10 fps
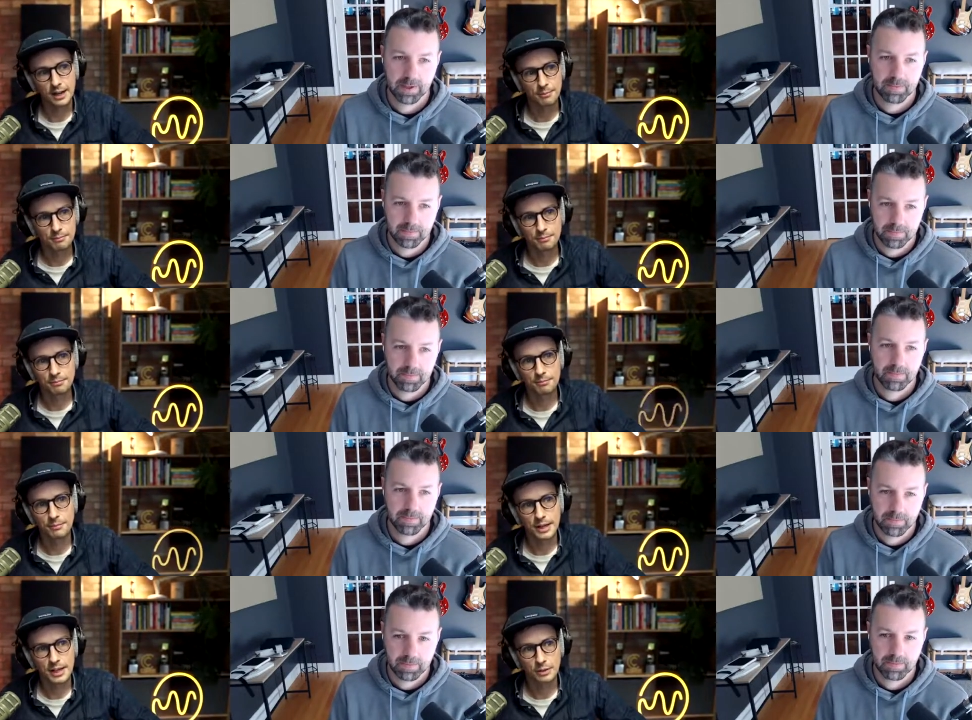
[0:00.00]

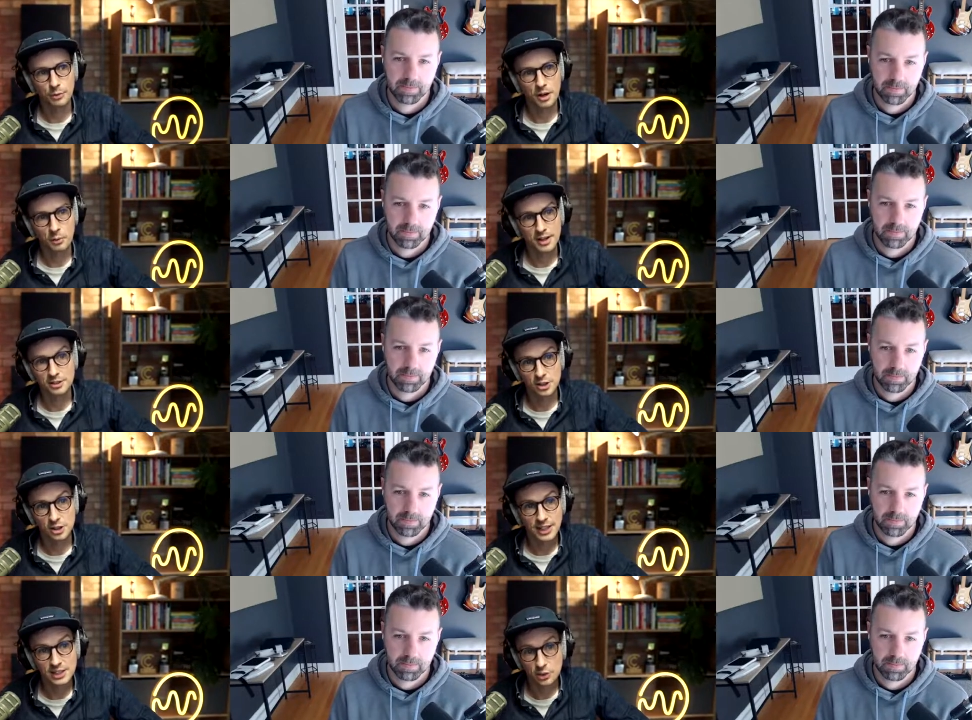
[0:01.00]
Speaker 1: Uh, right away. So you
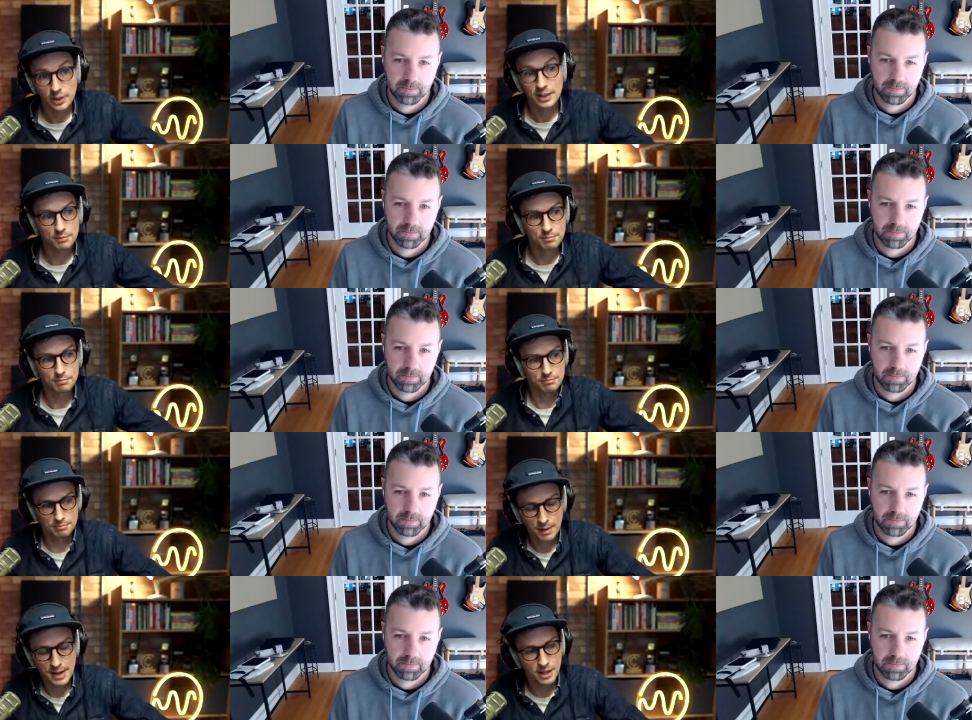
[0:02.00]
can literally
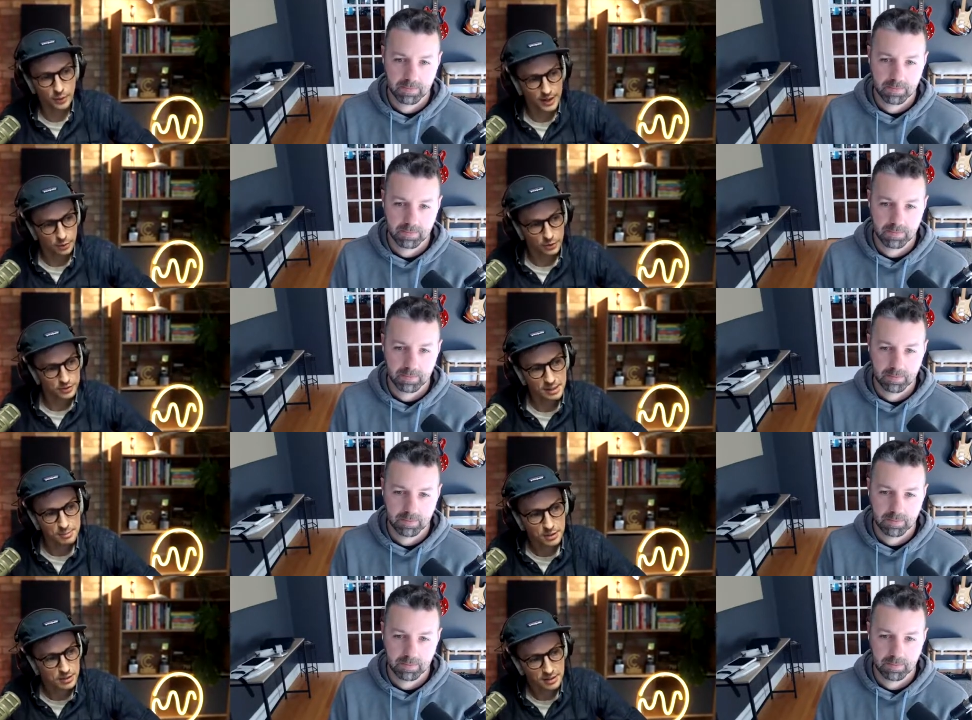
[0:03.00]
make a record the same
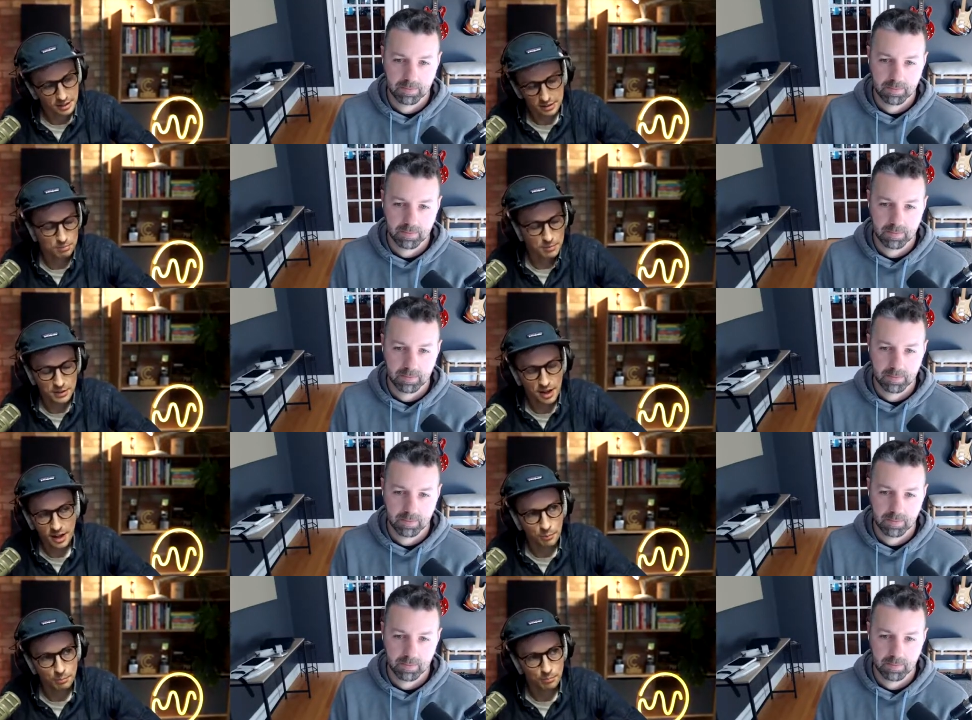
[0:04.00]
as it's, it's kind
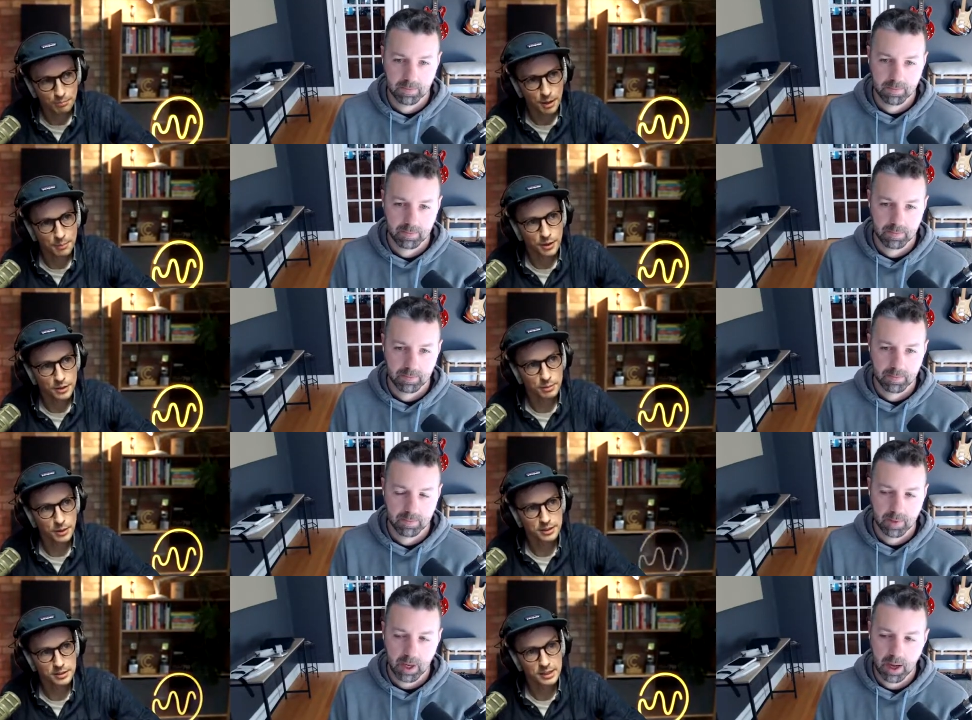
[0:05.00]
of mind blowing to be
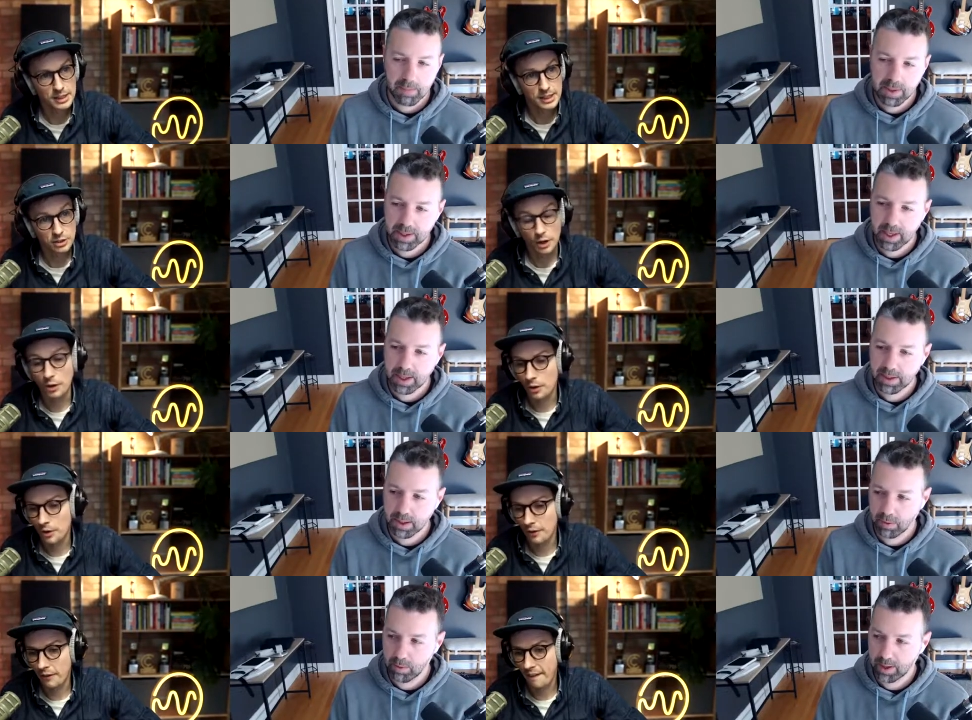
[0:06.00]
honest.
Speaker 2: I miss so, the idea
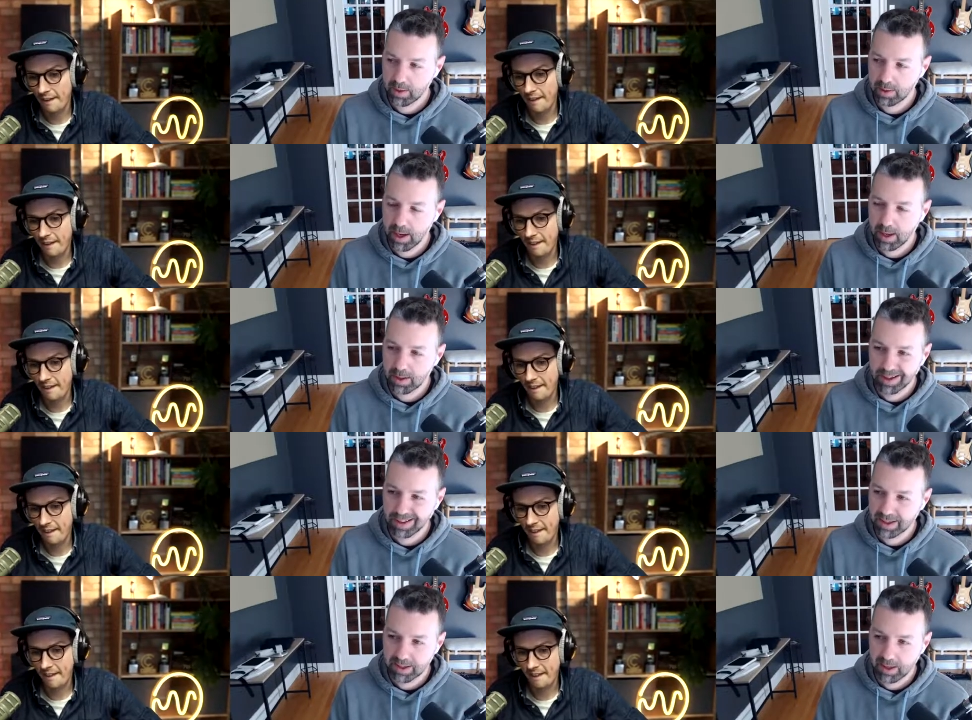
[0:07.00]
of a record. I I
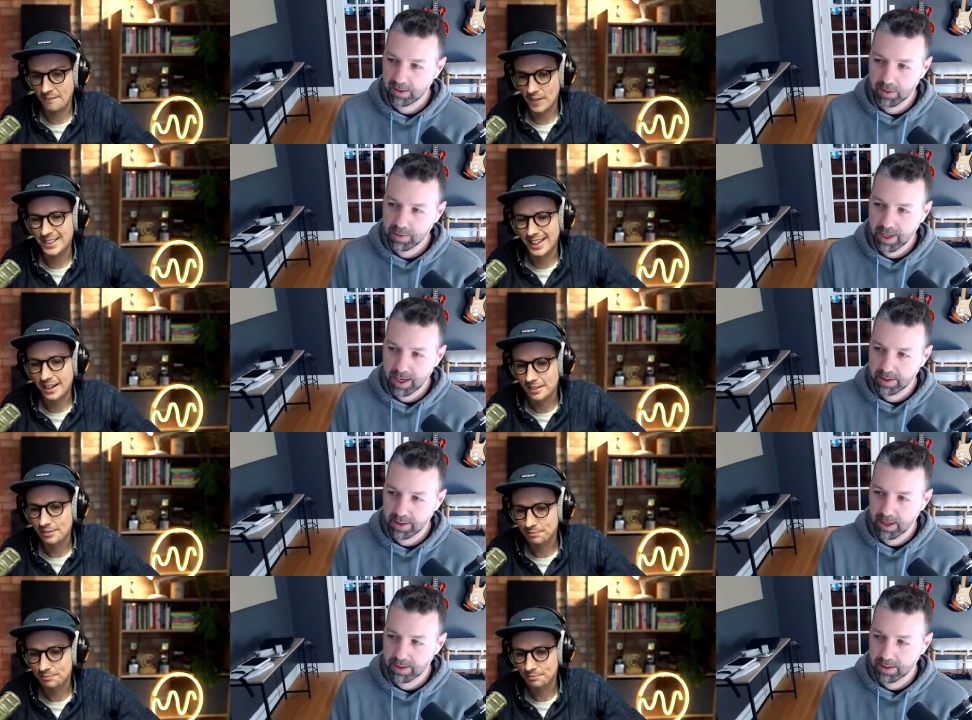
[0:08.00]
like I always yeah. hate
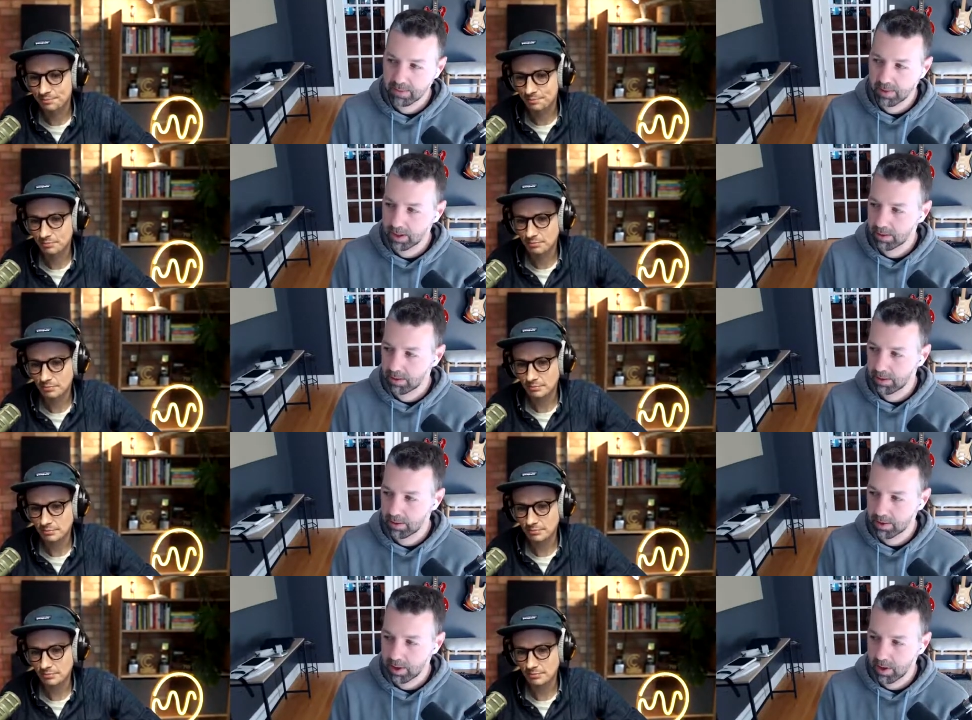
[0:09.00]
the idea of like
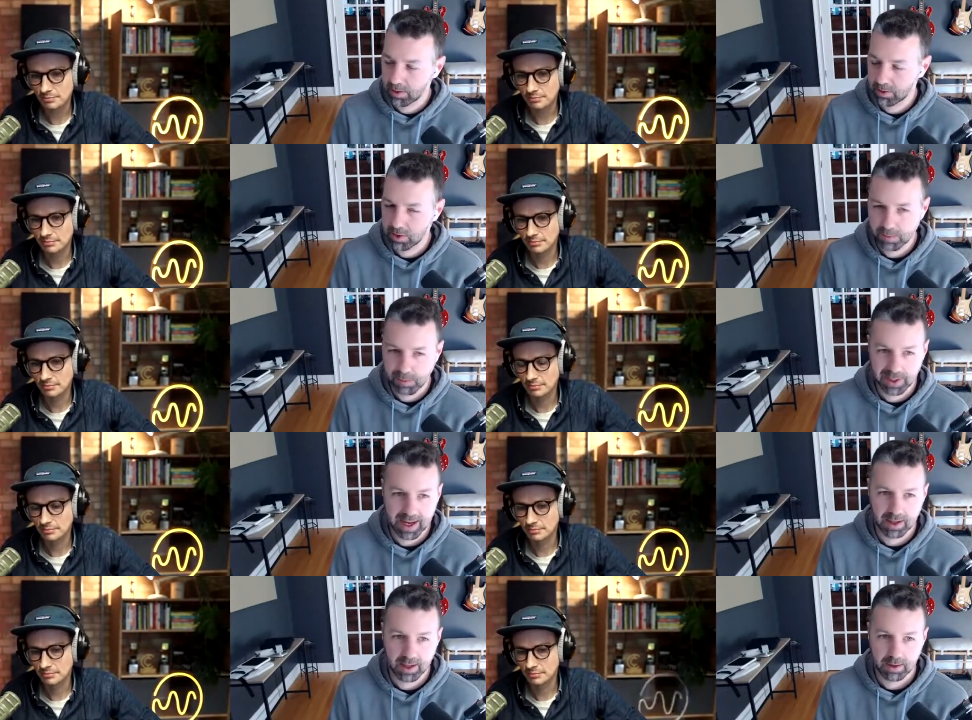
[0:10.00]
these artists just putting
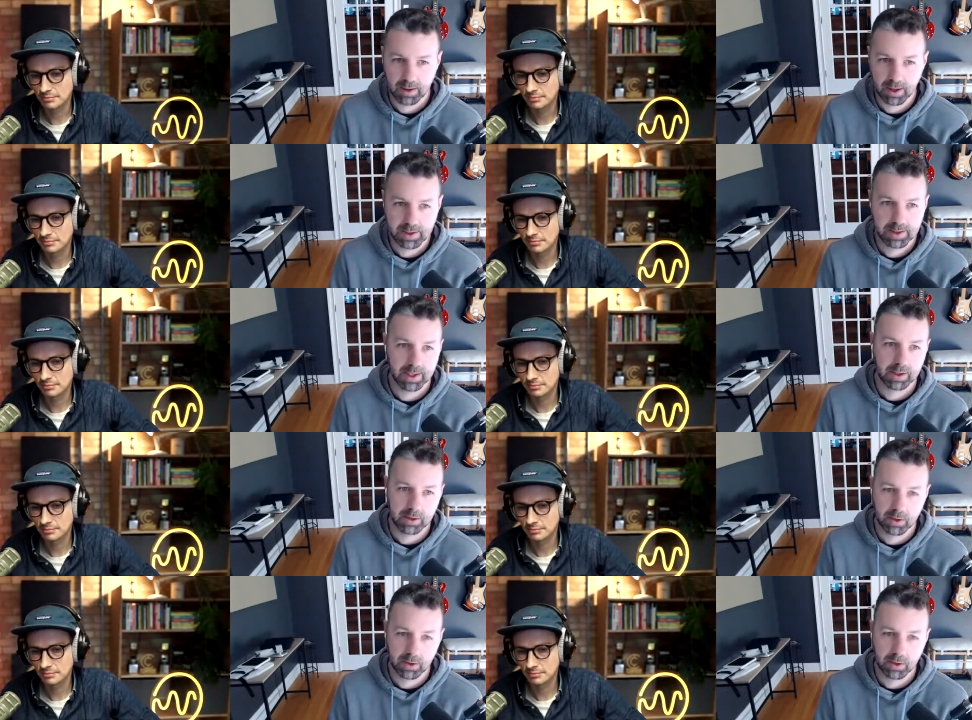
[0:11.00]
out like a single